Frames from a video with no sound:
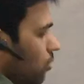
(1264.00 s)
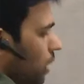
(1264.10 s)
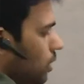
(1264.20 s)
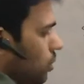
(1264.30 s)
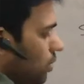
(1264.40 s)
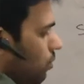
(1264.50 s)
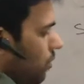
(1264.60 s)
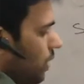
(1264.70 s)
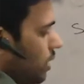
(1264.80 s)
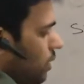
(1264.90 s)
value of
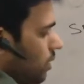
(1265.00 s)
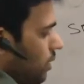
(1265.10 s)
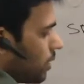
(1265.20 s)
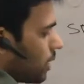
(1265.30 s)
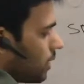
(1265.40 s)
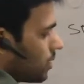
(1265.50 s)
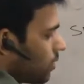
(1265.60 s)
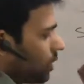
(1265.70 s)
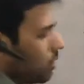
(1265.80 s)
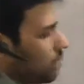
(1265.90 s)
y and get the
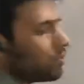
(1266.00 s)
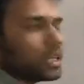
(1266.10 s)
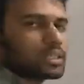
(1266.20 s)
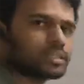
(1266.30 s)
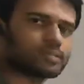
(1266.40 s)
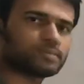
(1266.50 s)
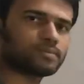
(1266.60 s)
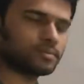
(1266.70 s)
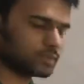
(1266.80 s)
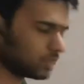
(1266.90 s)
value of x.
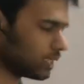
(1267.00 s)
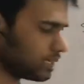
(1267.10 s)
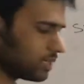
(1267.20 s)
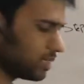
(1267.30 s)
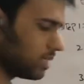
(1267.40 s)
Okay,